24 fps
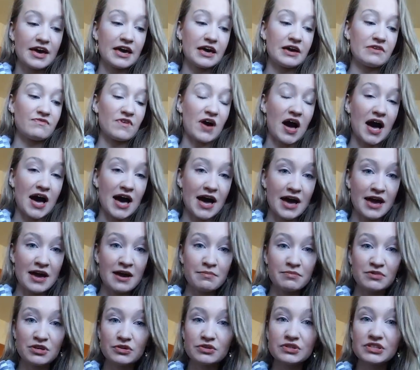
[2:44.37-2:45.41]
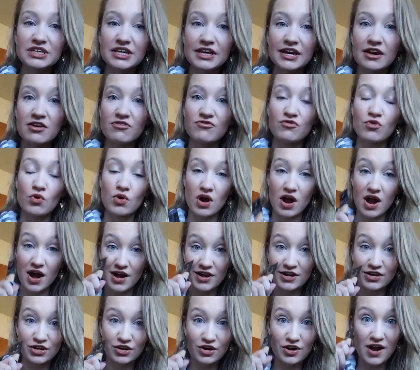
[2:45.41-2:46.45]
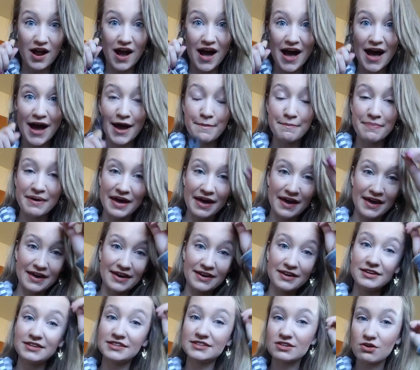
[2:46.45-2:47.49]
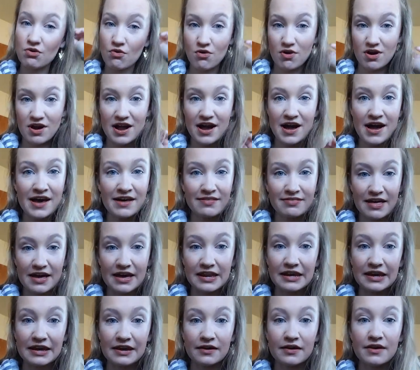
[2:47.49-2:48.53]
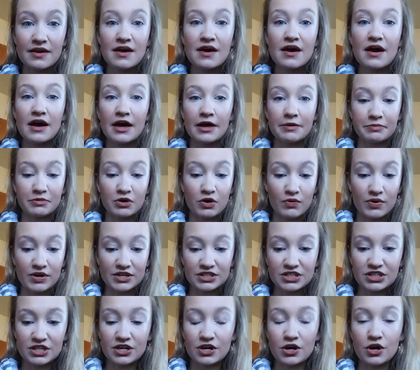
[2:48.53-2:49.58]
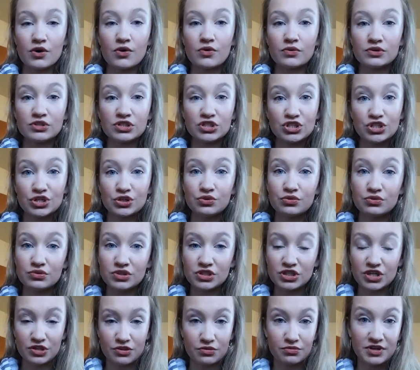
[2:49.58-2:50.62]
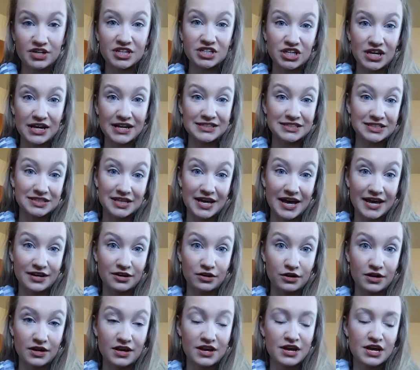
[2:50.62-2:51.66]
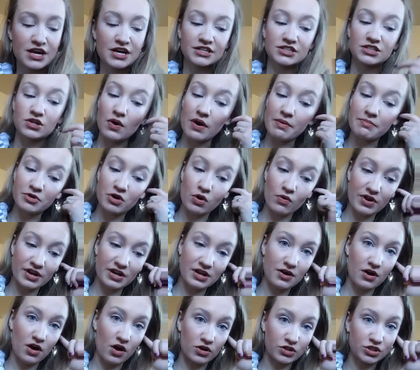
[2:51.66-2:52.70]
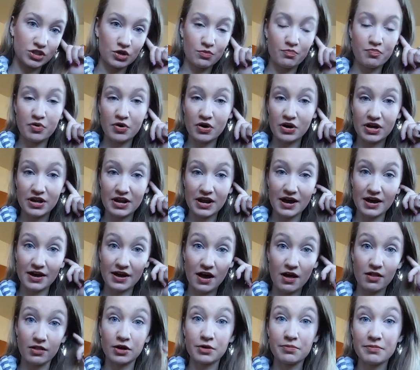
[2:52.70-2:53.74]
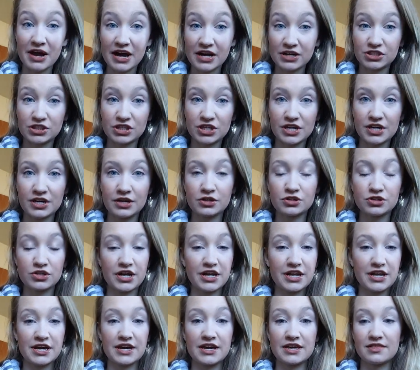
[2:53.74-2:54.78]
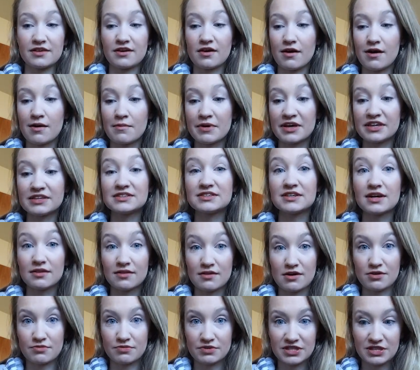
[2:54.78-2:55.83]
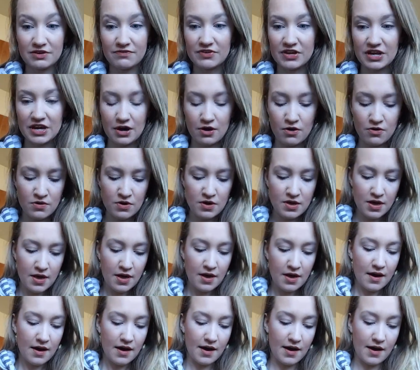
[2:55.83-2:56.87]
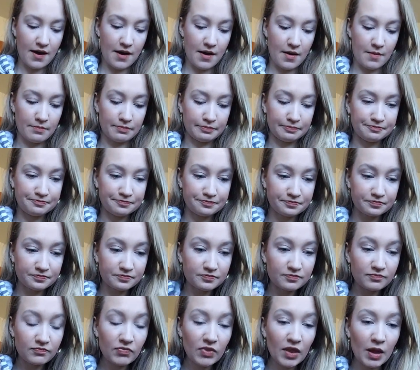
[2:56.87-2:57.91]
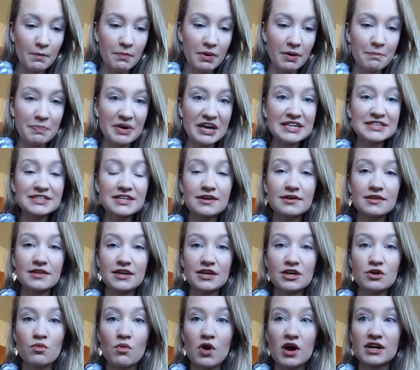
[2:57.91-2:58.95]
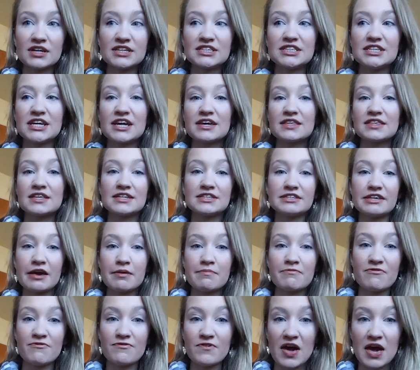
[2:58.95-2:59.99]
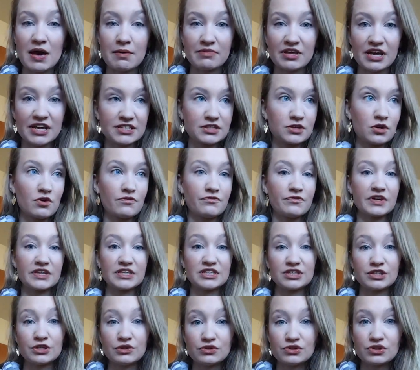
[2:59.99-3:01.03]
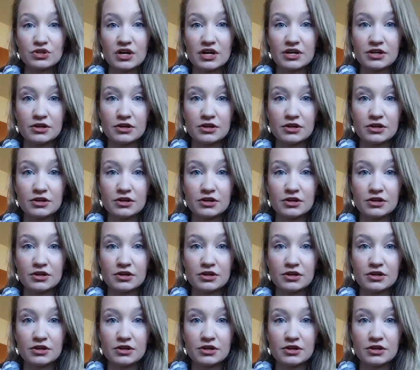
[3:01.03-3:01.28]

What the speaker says: If I am using it for under eye bags or highlighting, I'm going to go 2 to 3 shades lighter. So I'm going to also put a color matching training in the comments along with the video. But basically, you want to stay in the same family. So if it's neutral